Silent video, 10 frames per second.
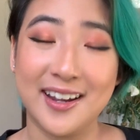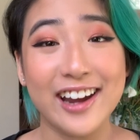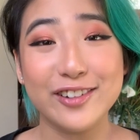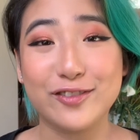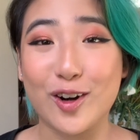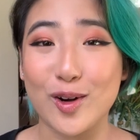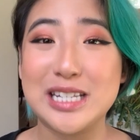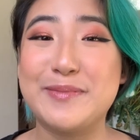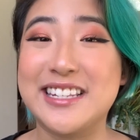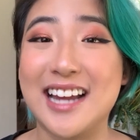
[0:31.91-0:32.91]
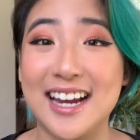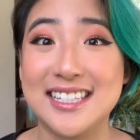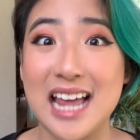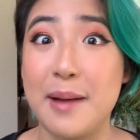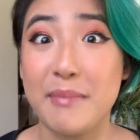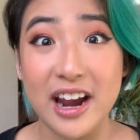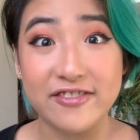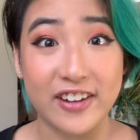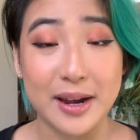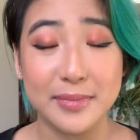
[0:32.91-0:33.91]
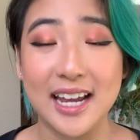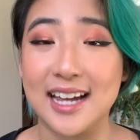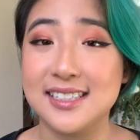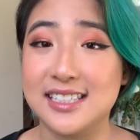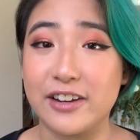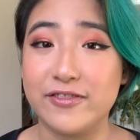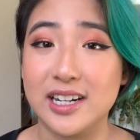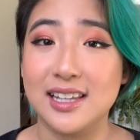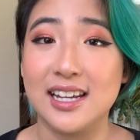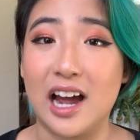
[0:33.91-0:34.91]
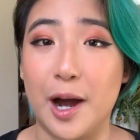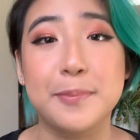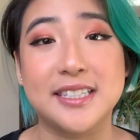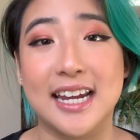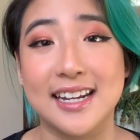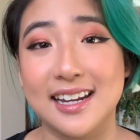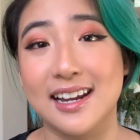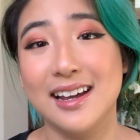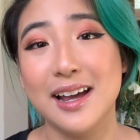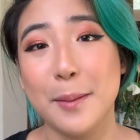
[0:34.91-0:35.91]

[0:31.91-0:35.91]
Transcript: And of course, besides that, my family has definitely updated.